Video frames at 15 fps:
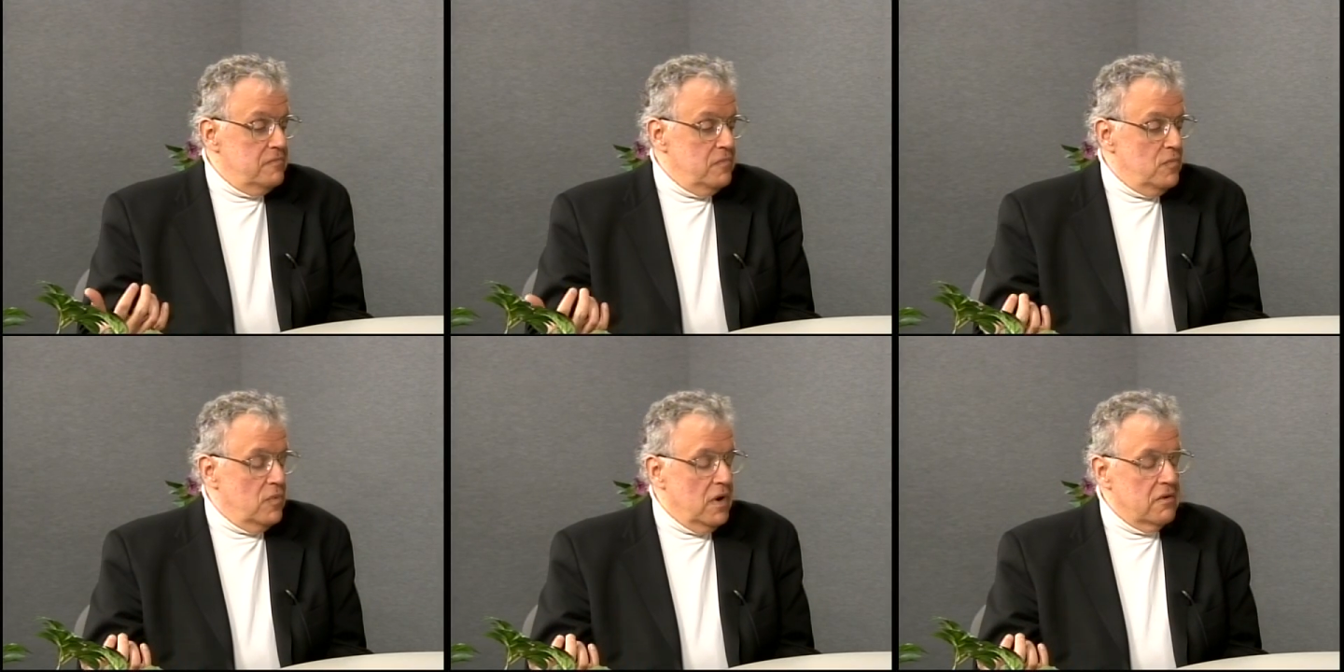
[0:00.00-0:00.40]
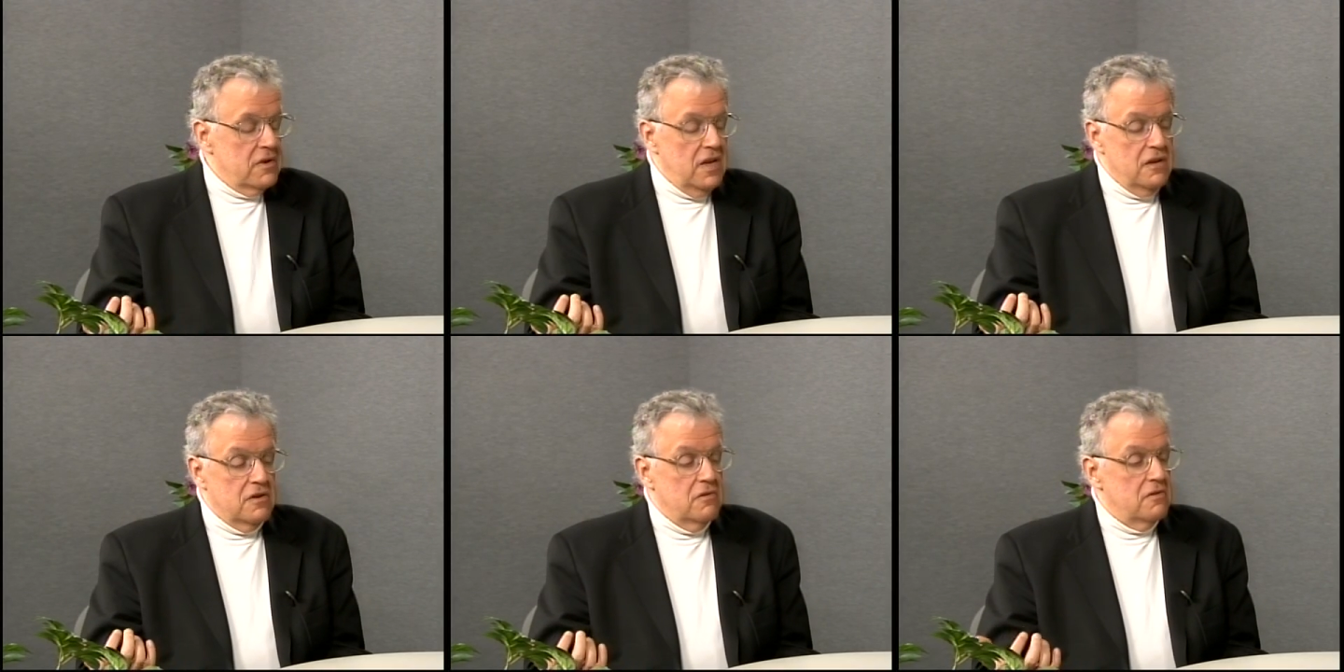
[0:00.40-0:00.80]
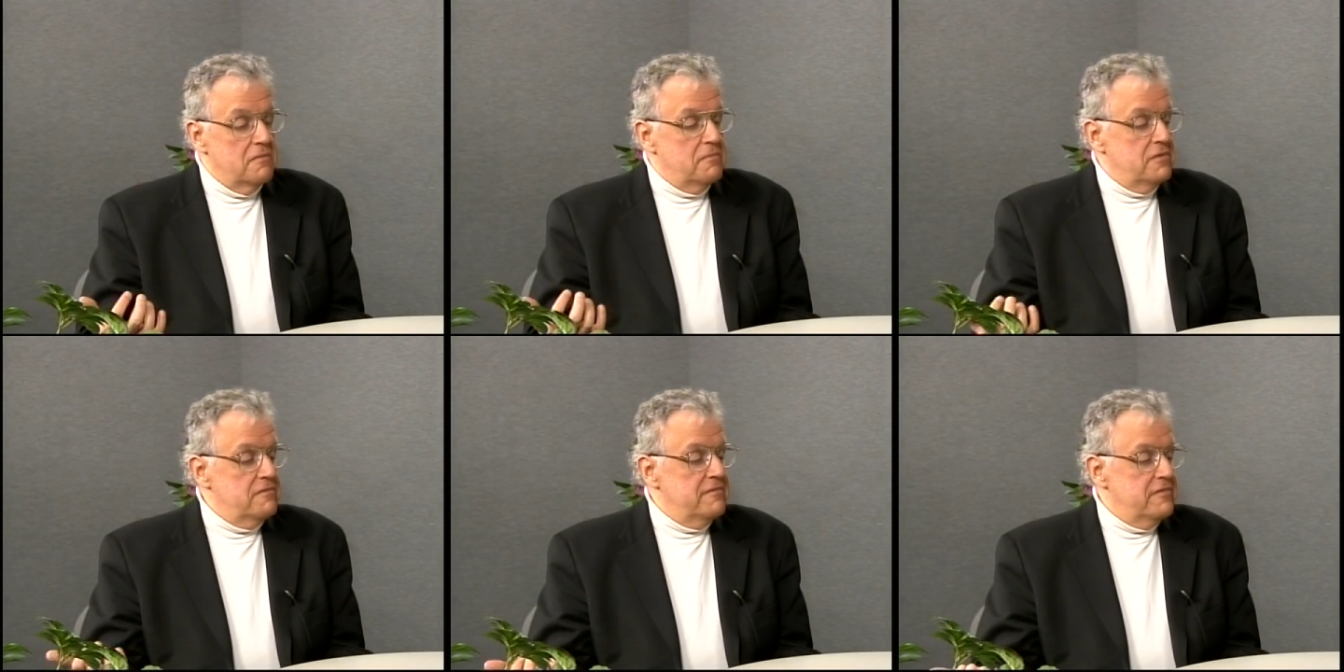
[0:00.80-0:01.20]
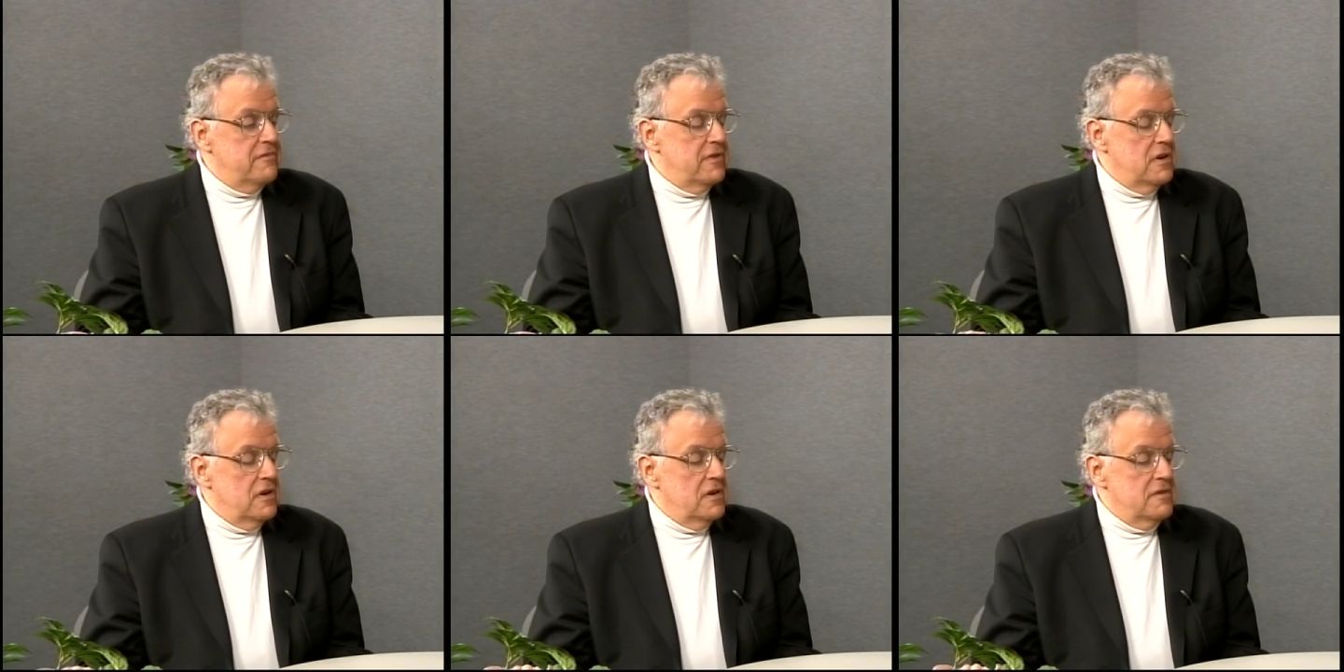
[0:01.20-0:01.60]
where he could
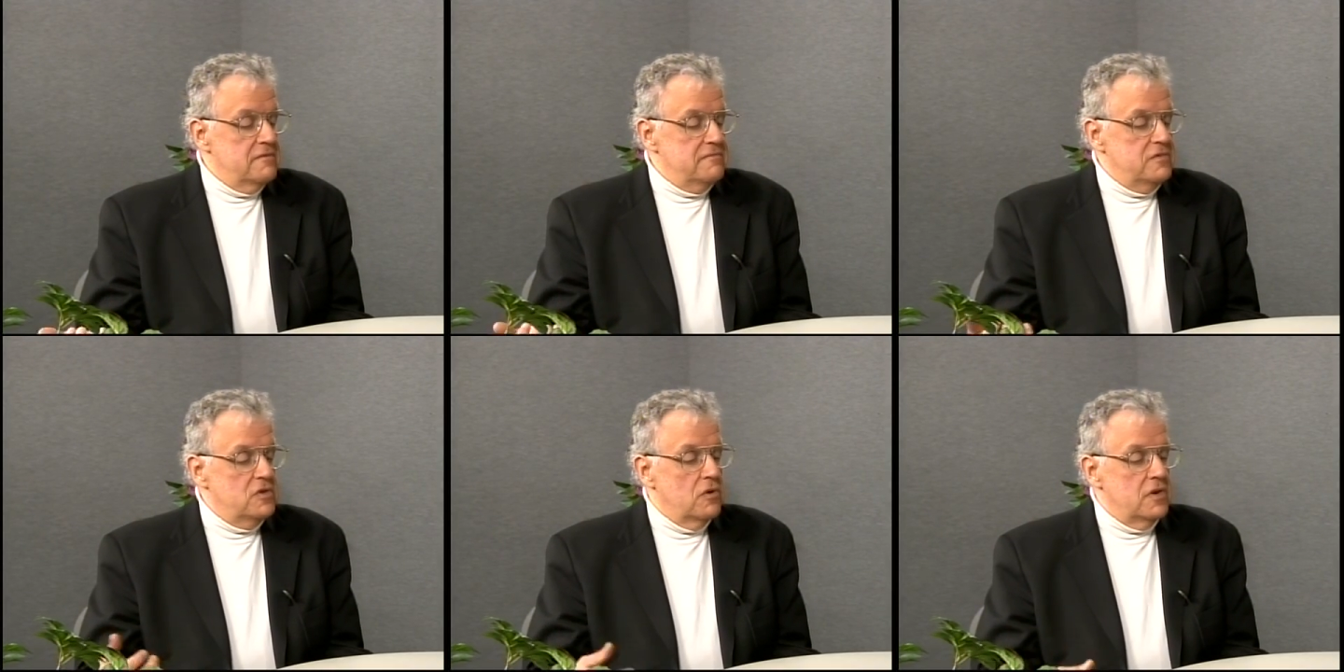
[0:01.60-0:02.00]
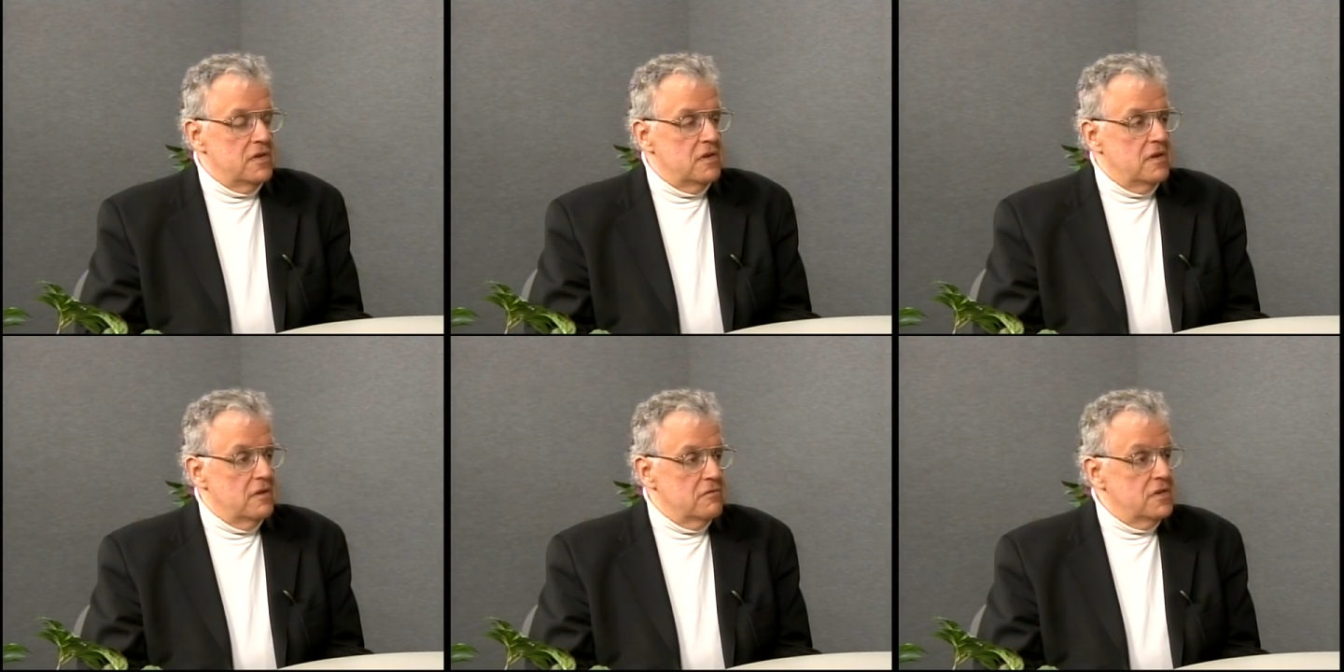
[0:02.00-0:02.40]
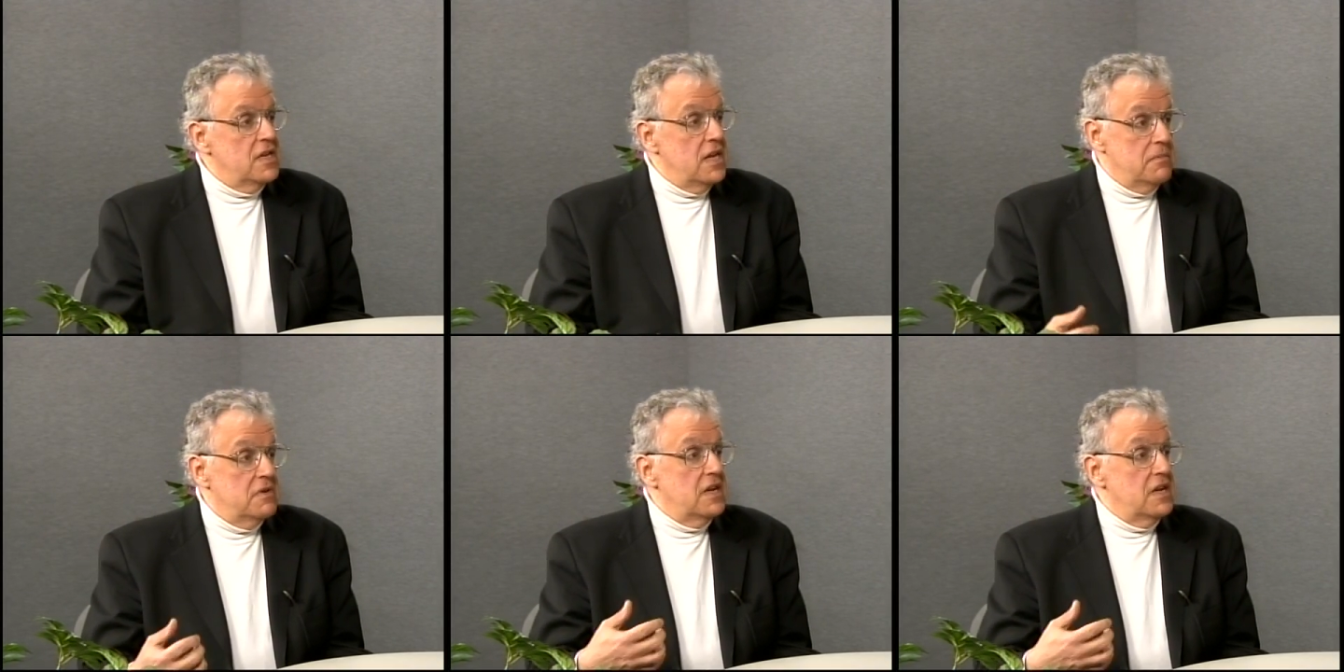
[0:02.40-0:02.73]
have joined another team,